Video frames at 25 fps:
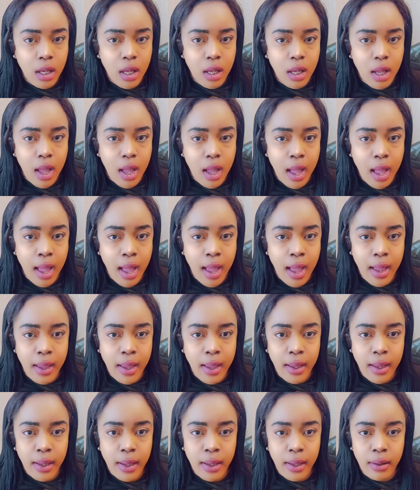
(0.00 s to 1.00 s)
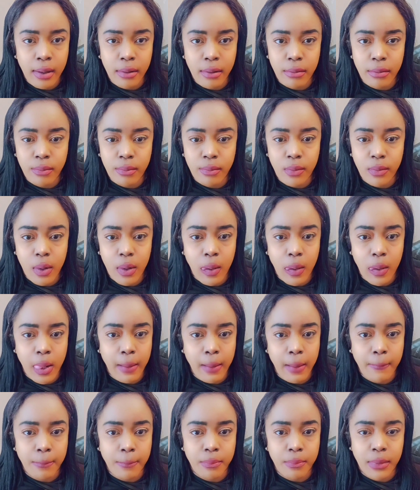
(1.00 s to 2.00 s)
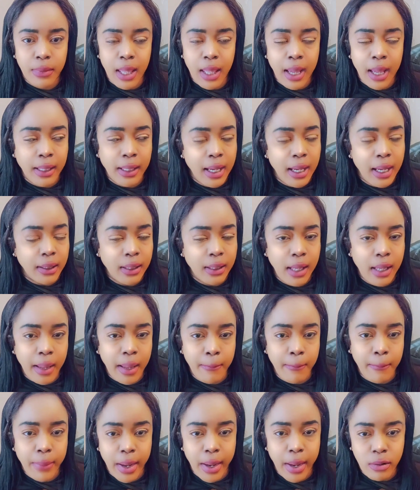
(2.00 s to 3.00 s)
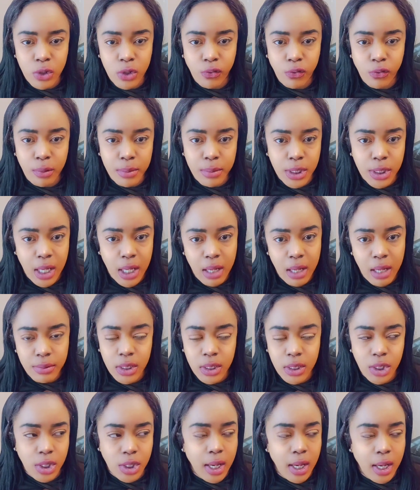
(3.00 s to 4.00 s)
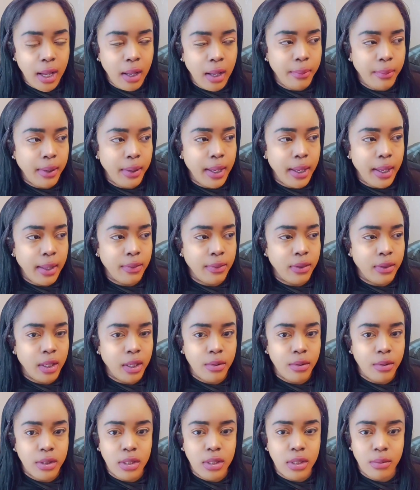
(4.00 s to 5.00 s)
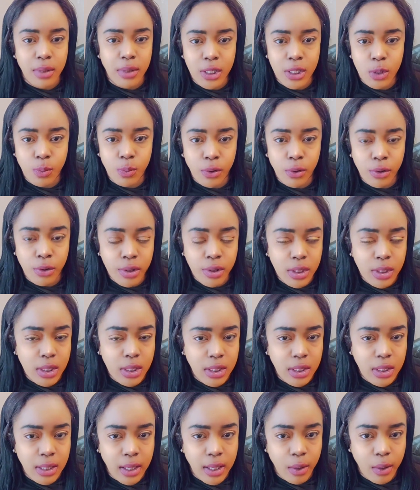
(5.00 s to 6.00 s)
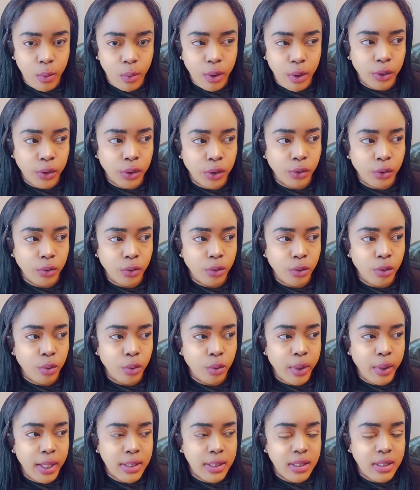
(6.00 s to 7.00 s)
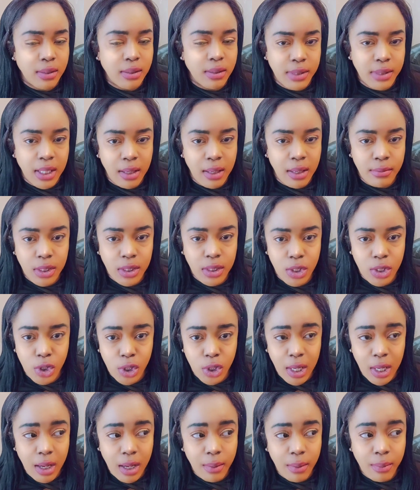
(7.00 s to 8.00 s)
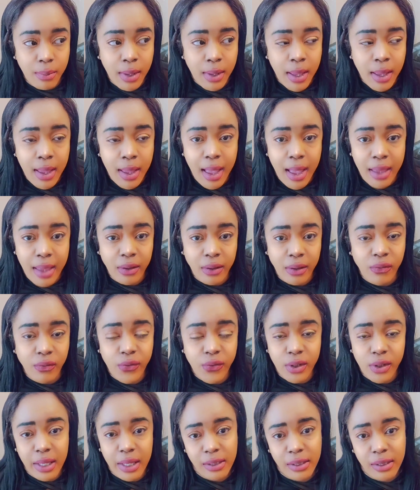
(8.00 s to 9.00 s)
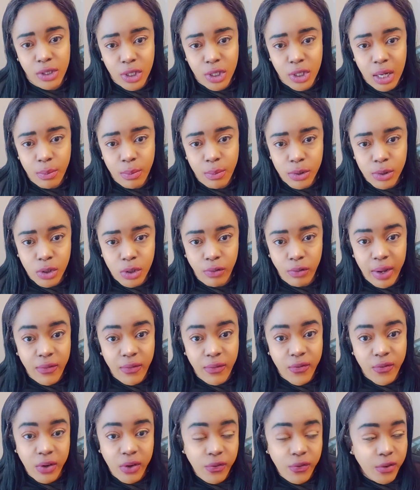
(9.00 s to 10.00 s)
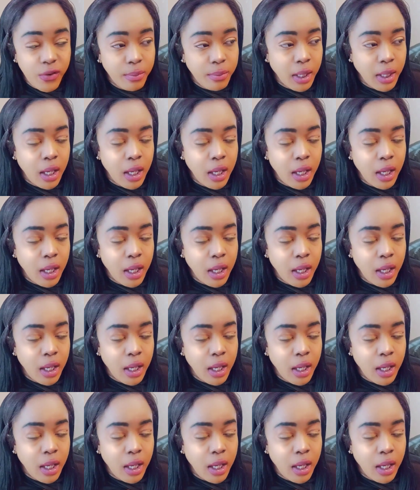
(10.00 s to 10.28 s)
I kind of like bounce from job to job, and there was some experiences that I went through where sometimes the job, I didn't feel like the job was the right fit for me.